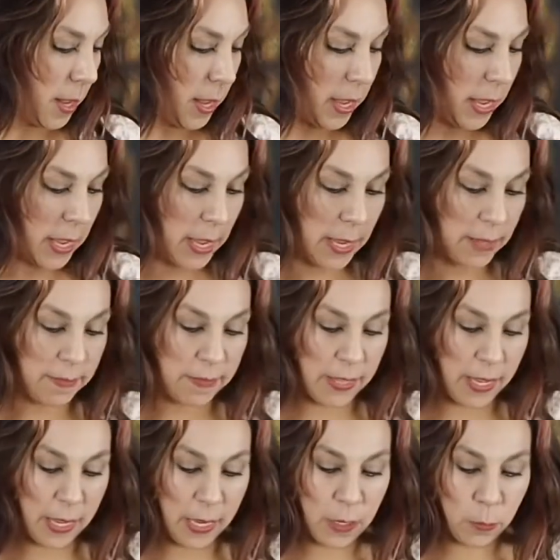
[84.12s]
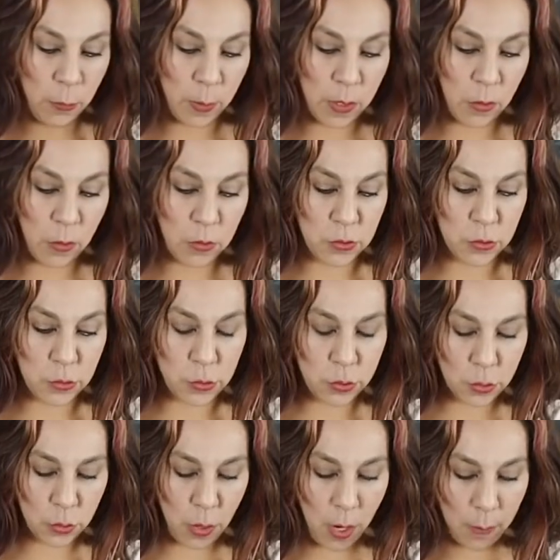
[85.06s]
and then we're going to
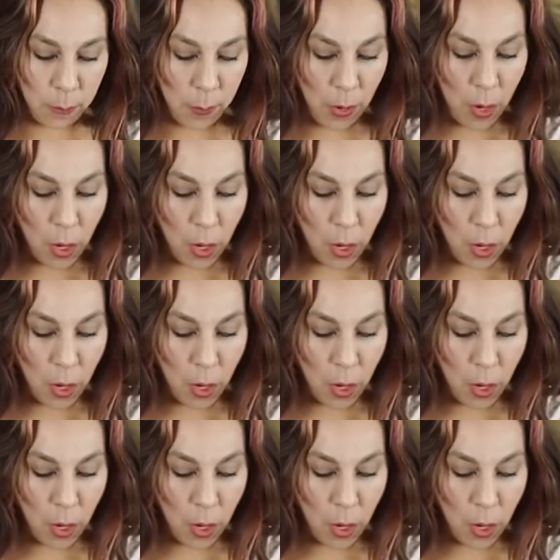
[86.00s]
drop